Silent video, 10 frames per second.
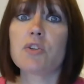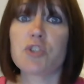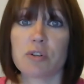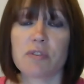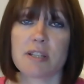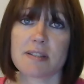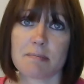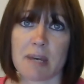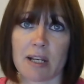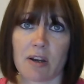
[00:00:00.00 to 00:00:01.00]
Do things
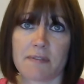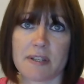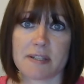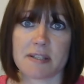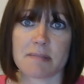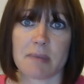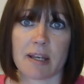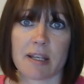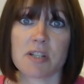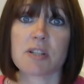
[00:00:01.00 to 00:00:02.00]
that make life easier to
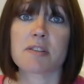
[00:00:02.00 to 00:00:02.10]
manage.